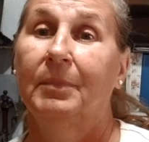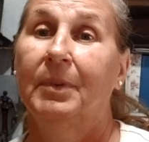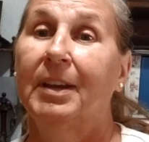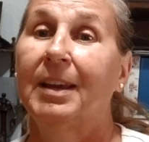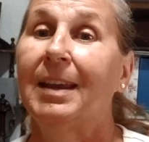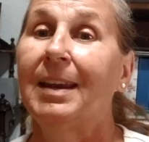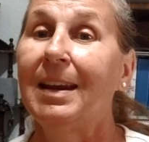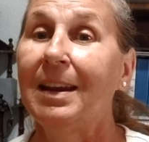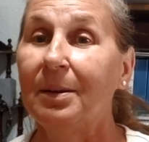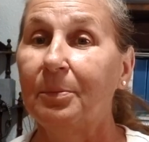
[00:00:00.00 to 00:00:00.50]

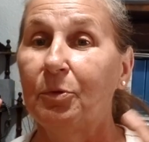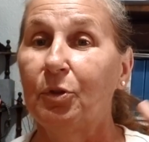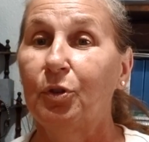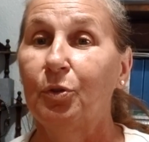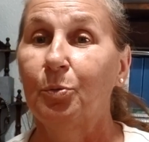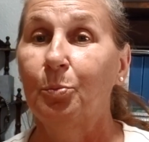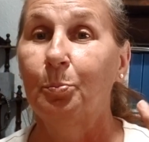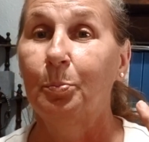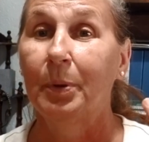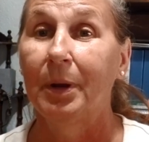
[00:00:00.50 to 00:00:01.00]
getting
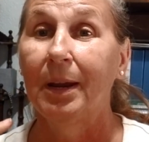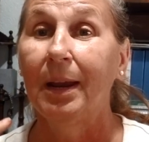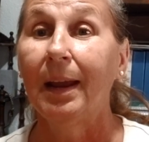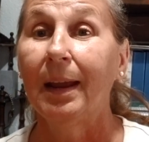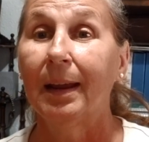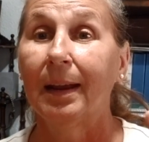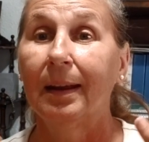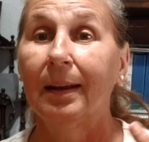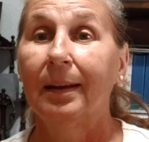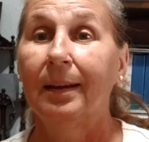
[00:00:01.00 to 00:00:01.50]
too
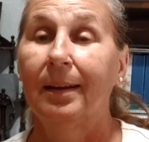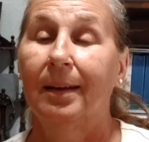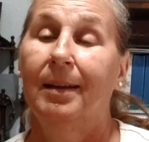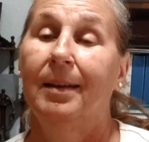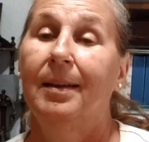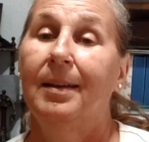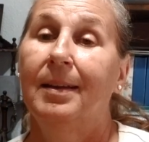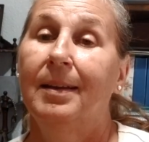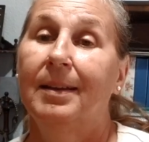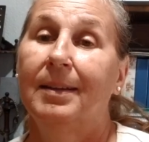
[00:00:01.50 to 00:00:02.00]
big.
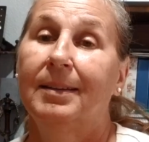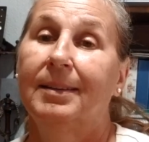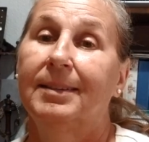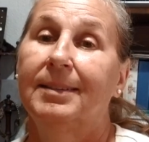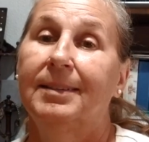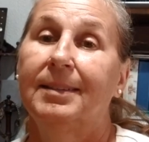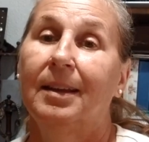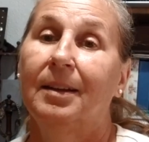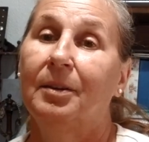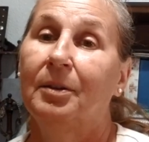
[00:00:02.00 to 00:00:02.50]

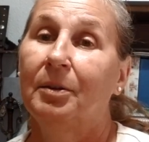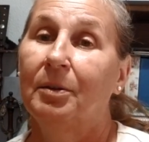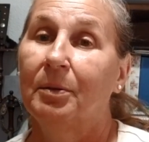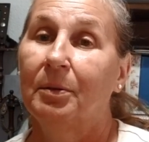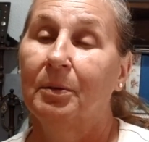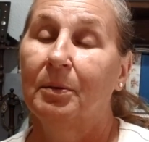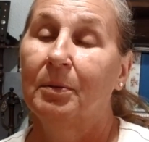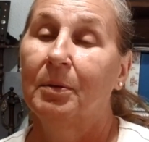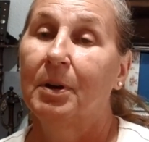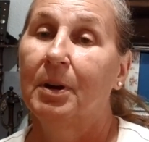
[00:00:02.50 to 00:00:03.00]

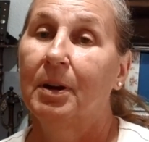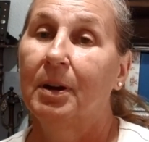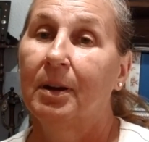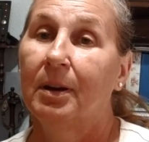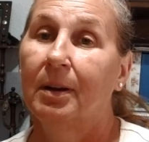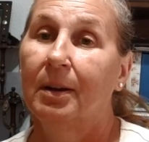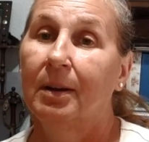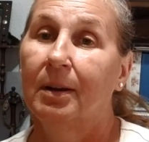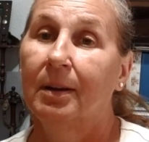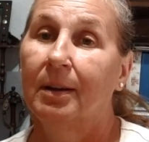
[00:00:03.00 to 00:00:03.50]
So
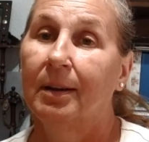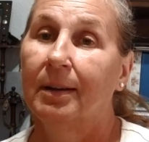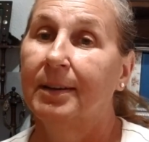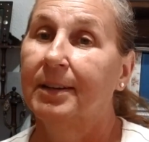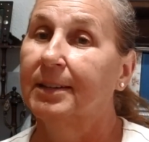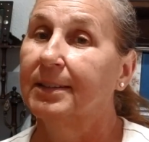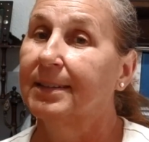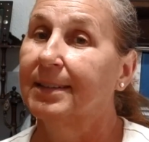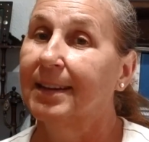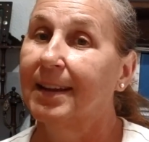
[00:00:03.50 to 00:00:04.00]
I
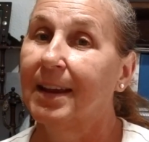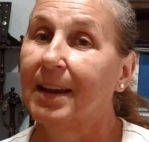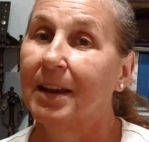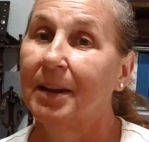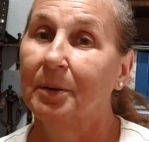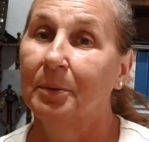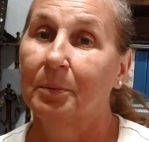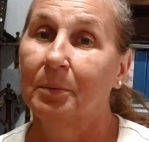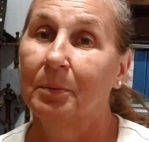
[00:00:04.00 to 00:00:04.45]
just can't